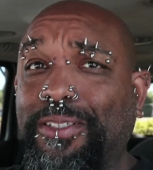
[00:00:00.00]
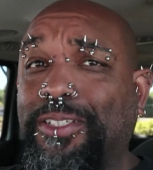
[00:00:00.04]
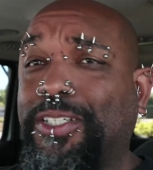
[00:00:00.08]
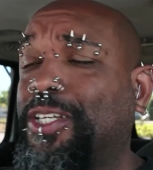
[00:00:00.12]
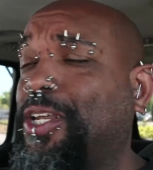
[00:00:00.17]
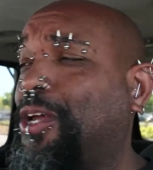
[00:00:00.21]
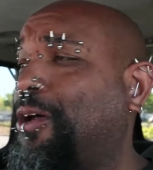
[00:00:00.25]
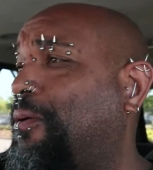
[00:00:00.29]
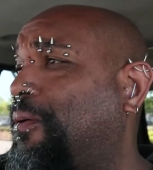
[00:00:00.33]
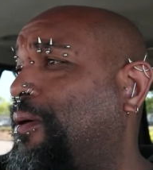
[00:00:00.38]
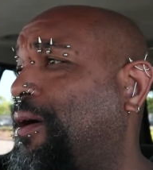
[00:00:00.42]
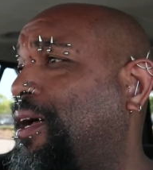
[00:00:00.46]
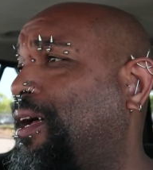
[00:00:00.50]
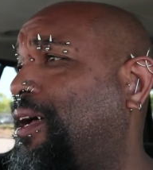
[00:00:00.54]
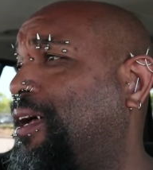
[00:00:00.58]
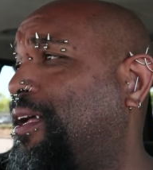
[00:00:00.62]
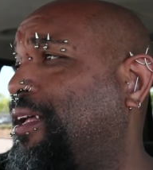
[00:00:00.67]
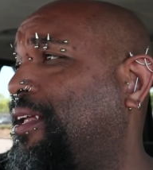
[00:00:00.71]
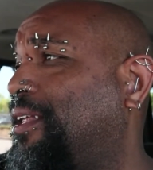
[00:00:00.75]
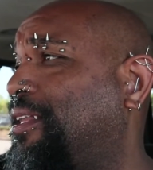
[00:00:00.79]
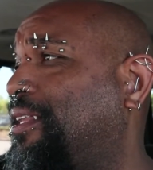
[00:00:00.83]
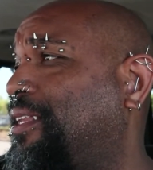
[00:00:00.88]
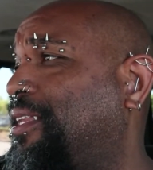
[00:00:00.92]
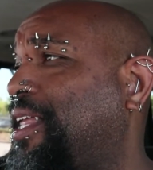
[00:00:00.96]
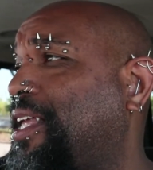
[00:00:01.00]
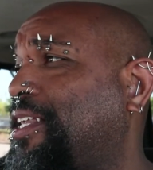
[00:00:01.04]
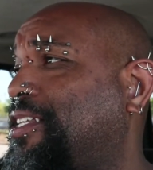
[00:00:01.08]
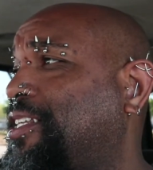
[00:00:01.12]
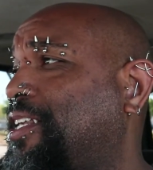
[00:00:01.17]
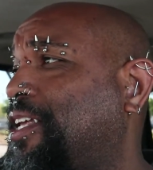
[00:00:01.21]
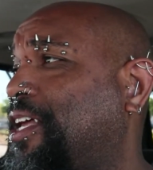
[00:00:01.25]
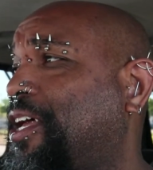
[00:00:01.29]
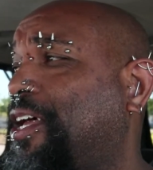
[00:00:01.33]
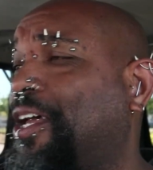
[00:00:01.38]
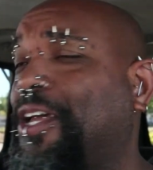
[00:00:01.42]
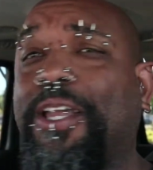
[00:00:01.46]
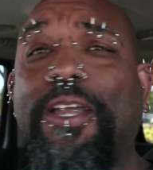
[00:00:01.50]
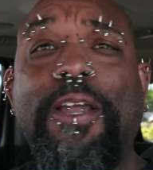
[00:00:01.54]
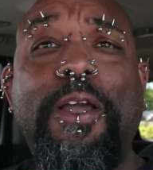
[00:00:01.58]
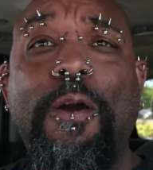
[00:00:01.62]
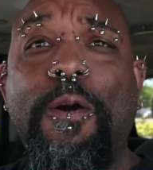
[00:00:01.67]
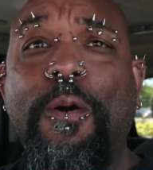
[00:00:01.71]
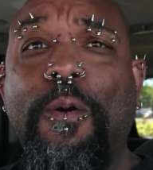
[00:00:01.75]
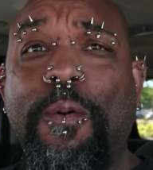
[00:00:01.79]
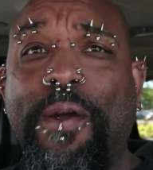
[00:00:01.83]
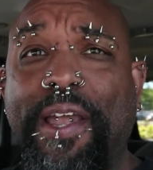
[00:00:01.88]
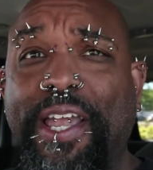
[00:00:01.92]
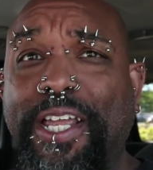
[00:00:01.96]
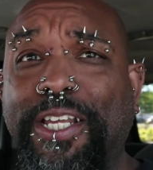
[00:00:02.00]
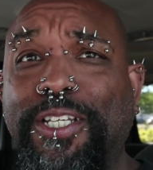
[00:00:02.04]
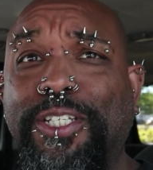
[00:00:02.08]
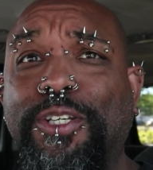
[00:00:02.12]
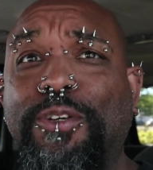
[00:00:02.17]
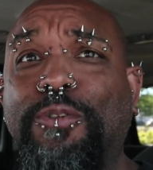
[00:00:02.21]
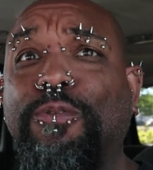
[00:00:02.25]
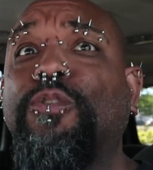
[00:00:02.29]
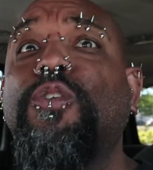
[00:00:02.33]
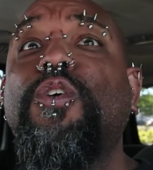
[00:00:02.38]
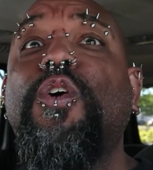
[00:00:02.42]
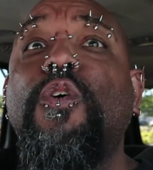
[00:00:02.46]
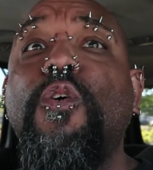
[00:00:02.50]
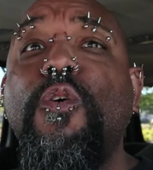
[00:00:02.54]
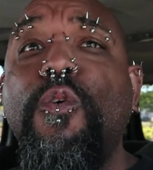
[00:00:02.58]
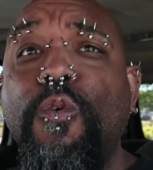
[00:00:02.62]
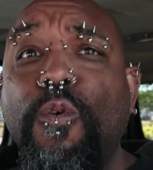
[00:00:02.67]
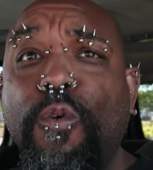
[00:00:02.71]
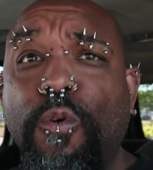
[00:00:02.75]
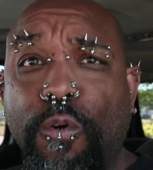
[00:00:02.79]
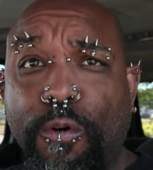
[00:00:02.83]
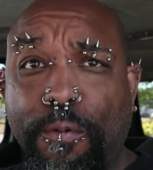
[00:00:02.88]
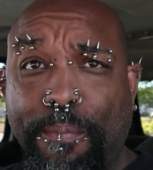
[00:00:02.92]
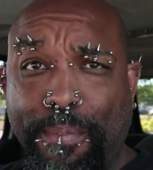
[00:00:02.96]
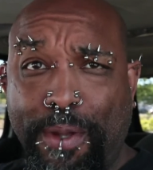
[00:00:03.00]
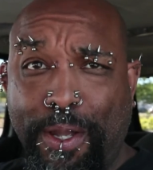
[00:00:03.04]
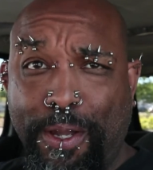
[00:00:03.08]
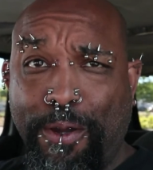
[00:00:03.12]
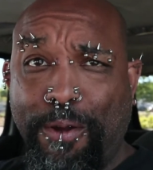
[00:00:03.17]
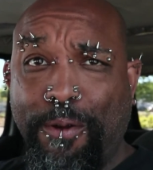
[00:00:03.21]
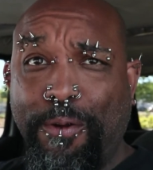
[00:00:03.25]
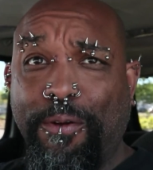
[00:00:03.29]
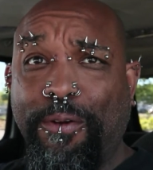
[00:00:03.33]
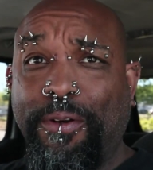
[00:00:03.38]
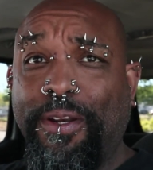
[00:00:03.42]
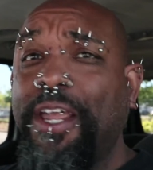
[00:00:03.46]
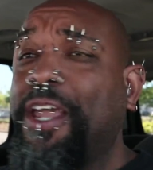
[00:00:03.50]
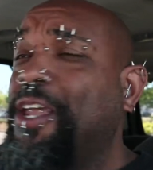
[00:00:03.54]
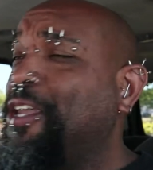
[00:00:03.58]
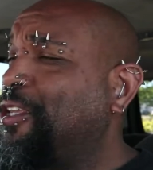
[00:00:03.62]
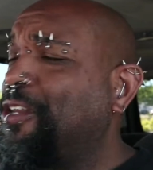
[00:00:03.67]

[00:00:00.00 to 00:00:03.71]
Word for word: So let's go into cool mode.